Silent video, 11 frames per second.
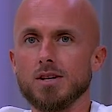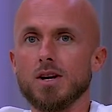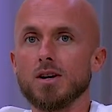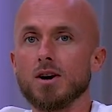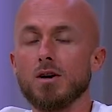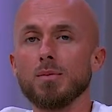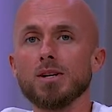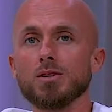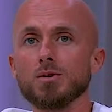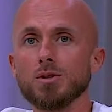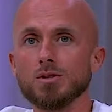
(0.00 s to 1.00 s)
coming
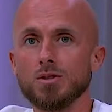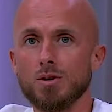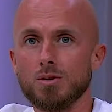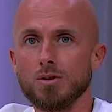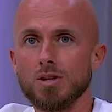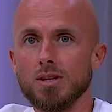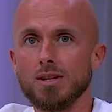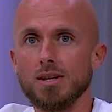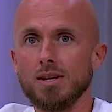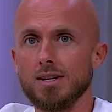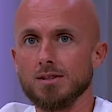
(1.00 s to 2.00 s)
to His own
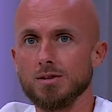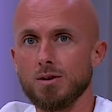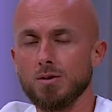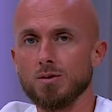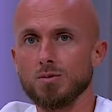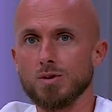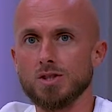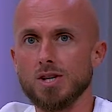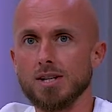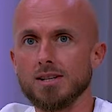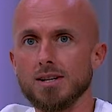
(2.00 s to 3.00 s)
and His own
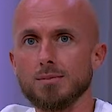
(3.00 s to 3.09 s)
rejecting Him.